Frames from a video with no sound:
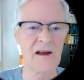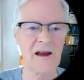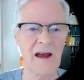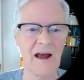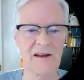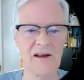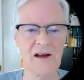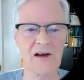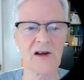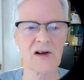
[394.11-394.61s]

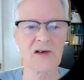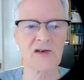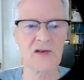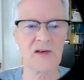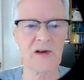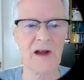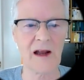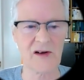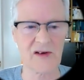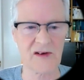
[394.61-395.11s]
And they're,
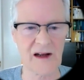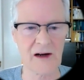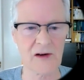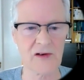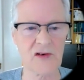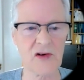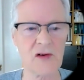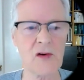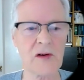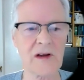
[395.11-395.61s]
the, they're
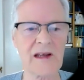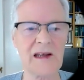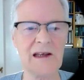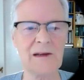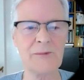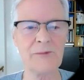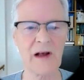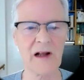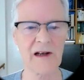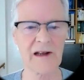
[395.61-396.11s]
two
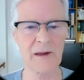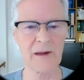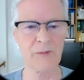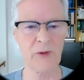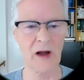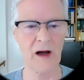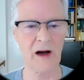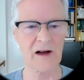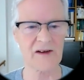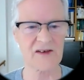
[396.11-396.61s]
key building
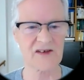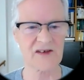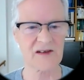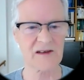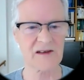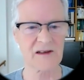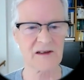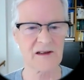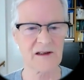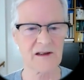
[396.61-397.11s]
blocks.
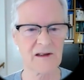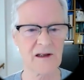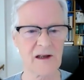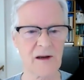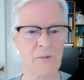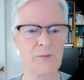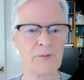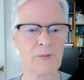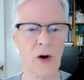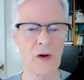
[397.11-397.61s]

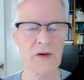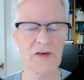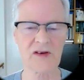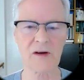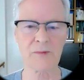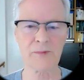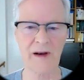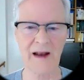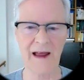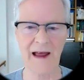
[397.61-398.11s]
Both
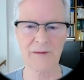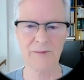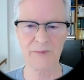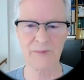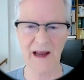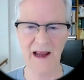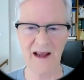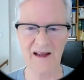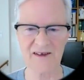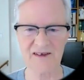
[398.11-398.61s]
are
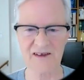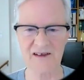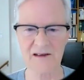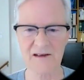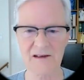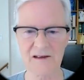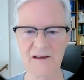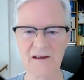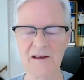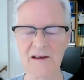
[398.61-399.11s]
plant-based.
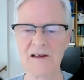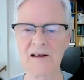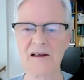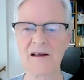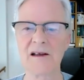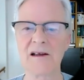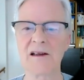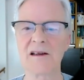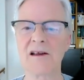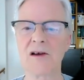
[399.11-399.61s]

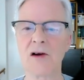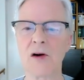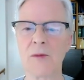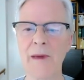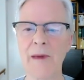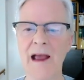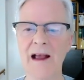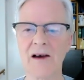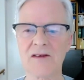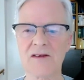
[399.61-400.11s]
The
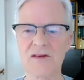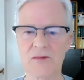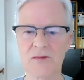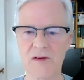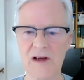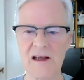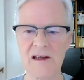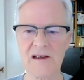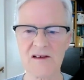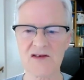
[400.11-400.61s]
omega
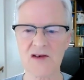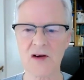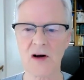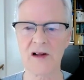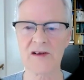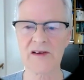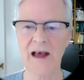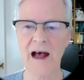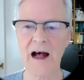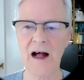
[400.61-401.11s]
three is
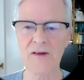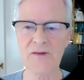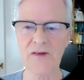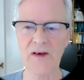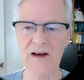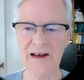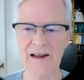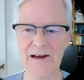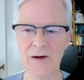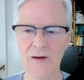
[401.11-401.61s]
called
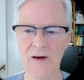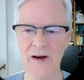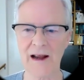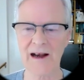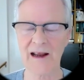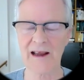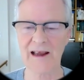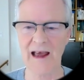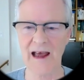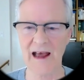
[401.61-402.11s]

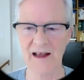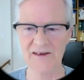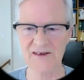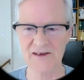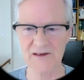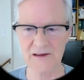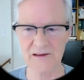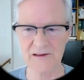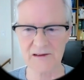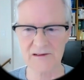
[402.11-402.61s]
alpha-linolenic
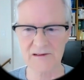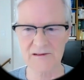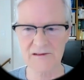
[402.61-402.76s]
acid.